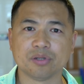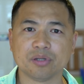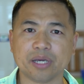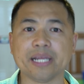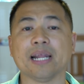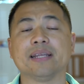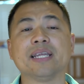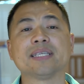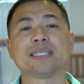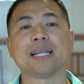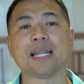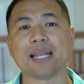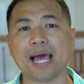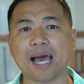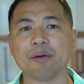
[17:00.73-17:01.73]
And it doesn't
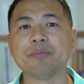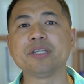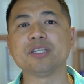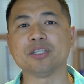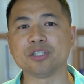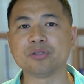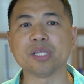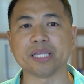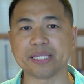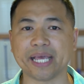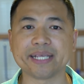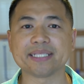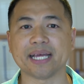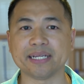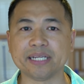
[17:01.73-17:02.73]
allow me to do the
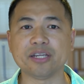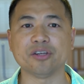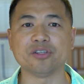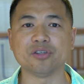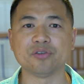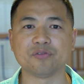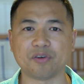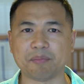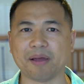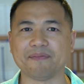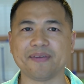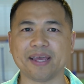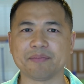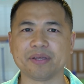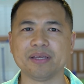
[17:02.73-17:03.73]
things I need to do for my
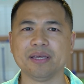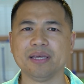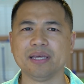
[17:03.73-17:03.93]
family.